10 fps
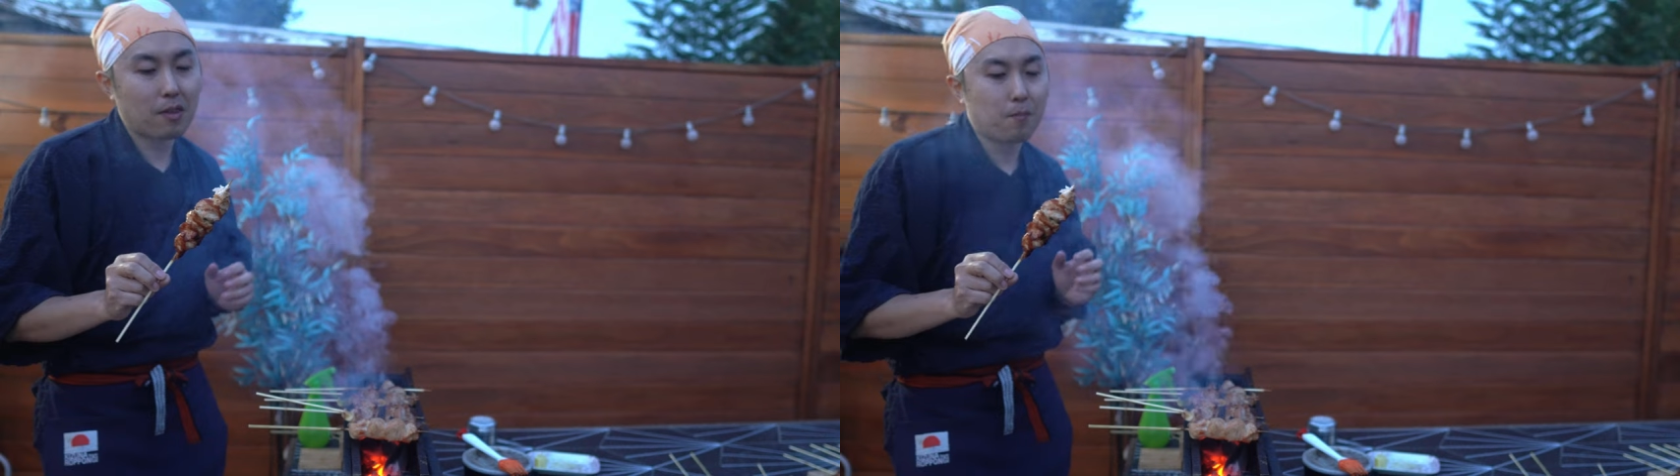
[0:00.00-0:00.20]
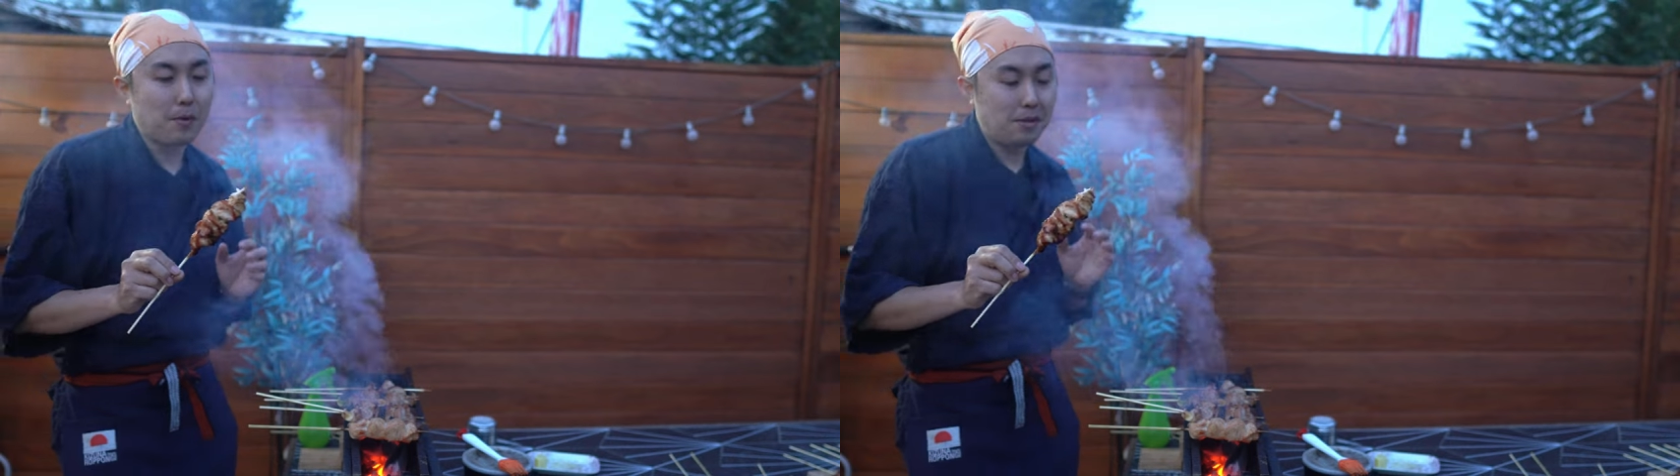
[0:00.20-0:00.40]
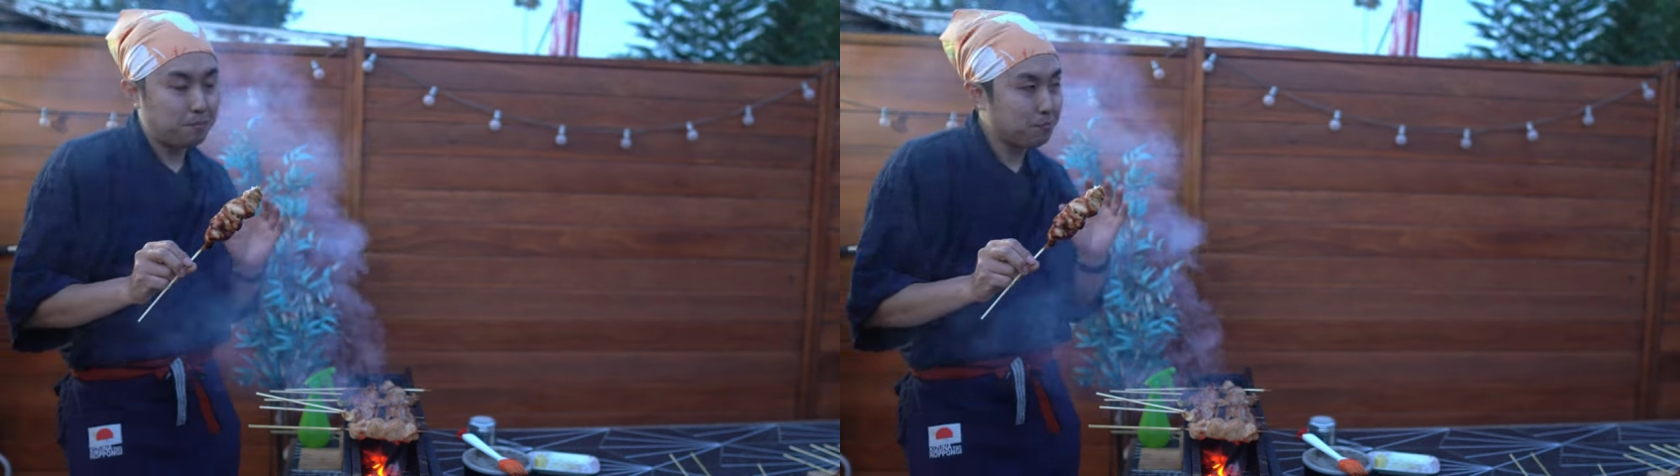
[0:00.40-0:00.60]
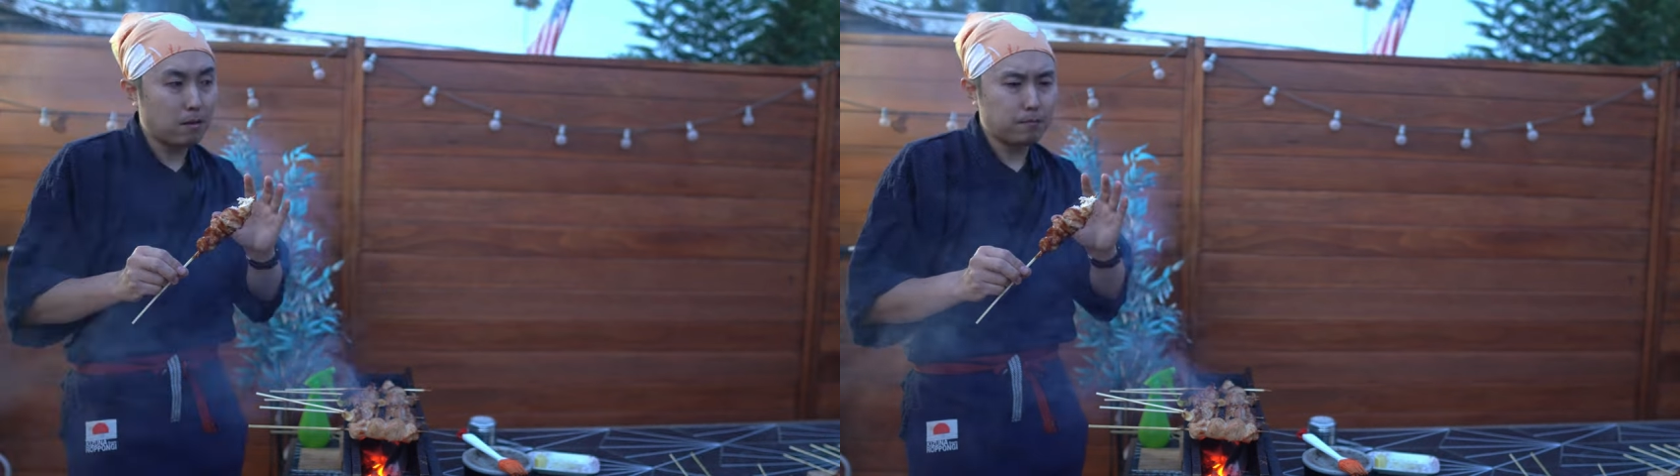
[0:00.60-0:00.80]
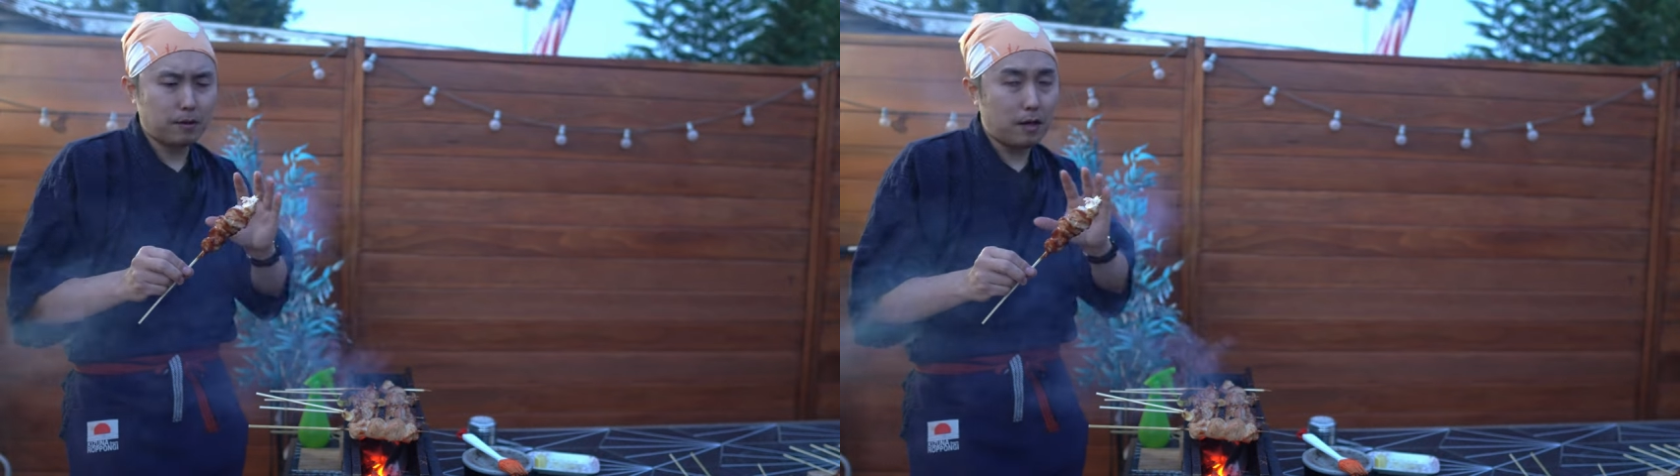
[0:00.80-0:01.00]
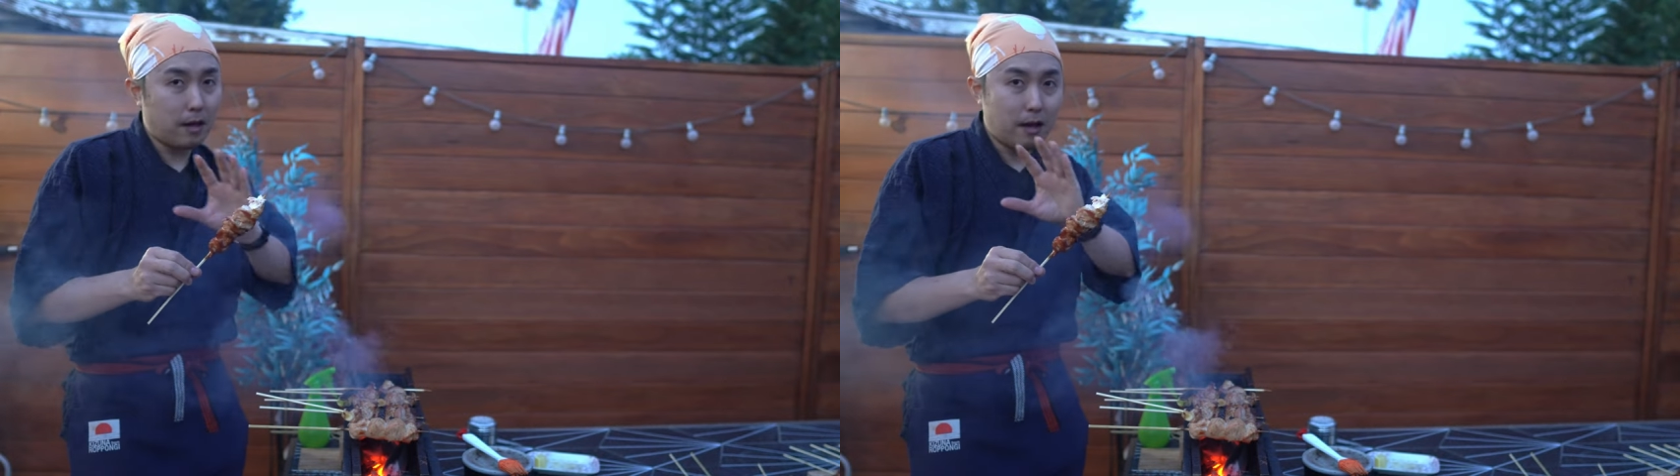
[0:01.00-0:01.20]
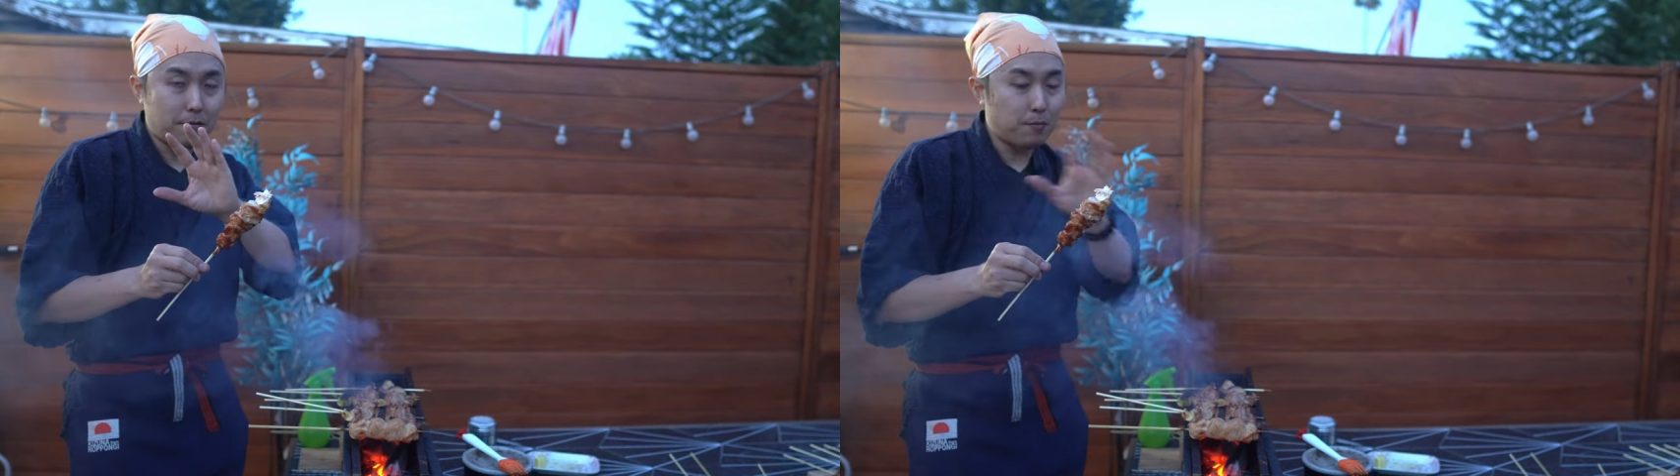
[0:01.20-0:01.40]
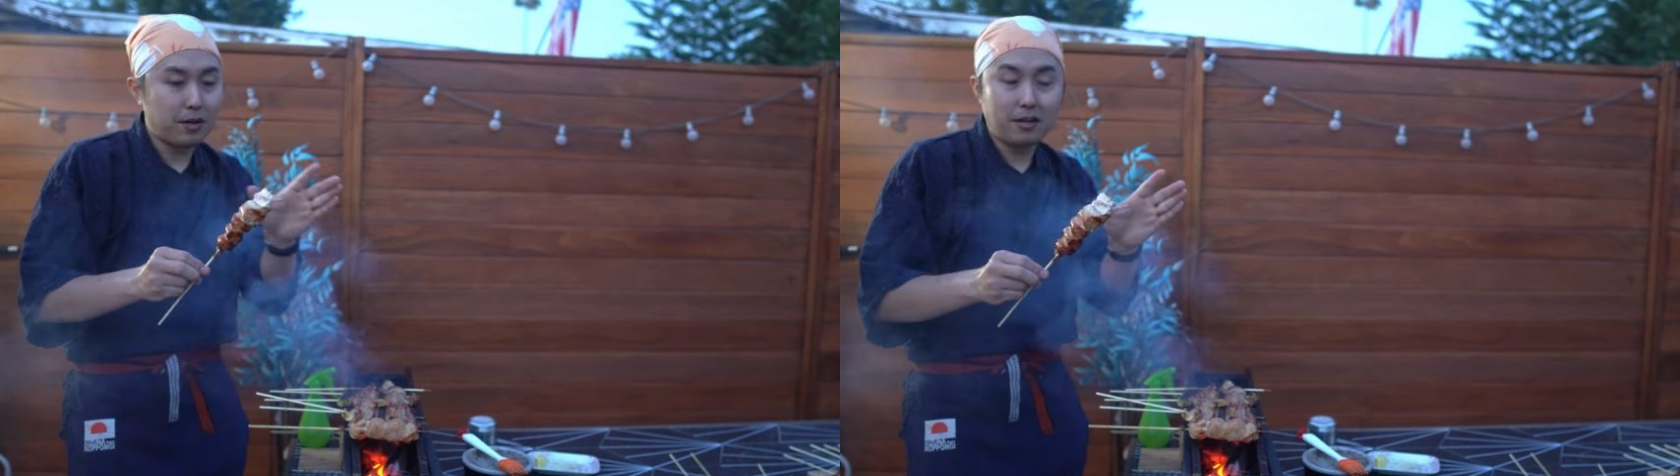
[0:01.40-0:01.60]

but I haven't put